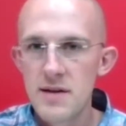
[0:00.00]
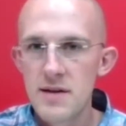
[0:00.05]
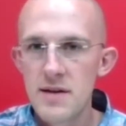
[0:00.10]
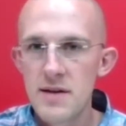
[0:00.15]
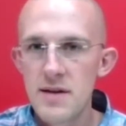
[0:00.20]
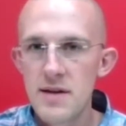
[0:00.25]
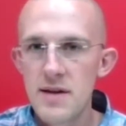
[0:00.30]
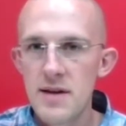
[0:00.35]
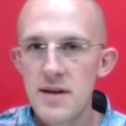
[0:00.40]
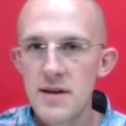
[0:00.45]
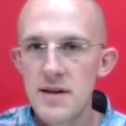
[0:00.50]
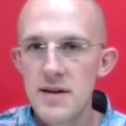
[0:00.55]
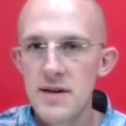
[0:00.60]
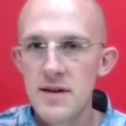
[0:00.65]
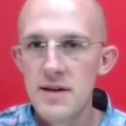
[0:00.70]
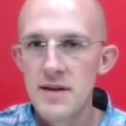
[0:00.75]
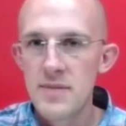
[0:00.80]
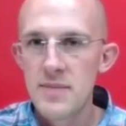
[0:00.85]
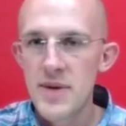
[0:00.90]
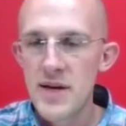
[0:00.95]

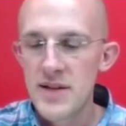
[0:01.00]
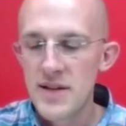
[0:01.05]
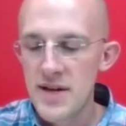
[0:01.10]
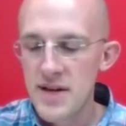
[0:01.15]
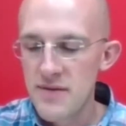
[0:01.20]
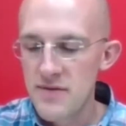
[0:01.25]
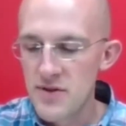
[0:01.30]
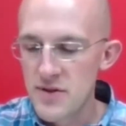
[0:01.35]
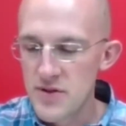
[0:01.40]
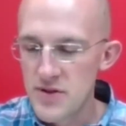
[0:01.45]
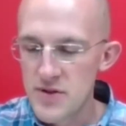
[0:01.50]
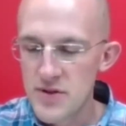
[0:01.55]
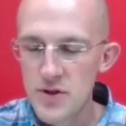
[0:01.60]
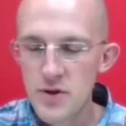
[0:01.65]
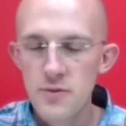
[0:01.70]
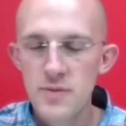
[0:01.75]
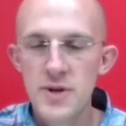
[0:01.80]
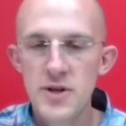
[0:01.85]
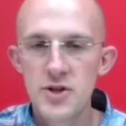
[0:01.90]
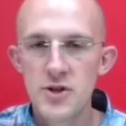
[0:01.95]
And my life is
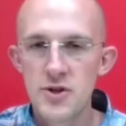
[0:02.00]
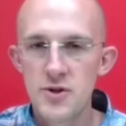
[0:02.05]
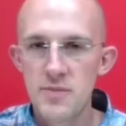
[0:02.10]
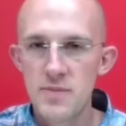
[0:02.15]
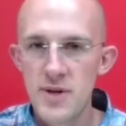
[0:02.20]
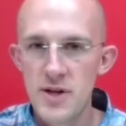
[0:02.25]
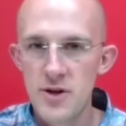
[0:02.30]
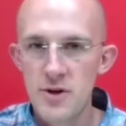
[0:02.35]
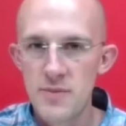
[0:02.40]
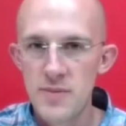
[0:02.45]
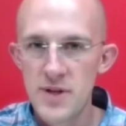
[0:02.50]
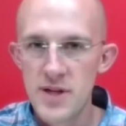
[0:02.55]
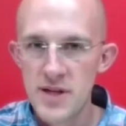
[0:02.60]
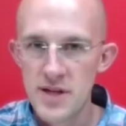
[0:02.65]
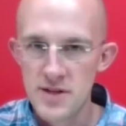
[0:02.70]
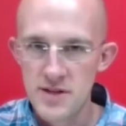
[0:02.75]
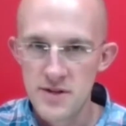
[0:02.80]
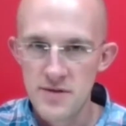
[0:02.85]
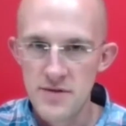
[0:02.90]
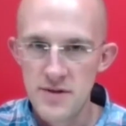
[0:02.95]
so much better
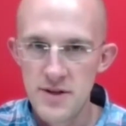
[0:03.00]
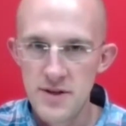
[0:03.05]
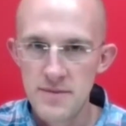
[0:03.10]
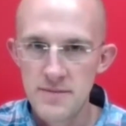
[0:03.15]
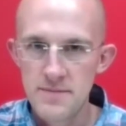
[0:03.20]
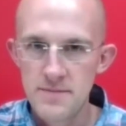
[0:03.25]
because of it.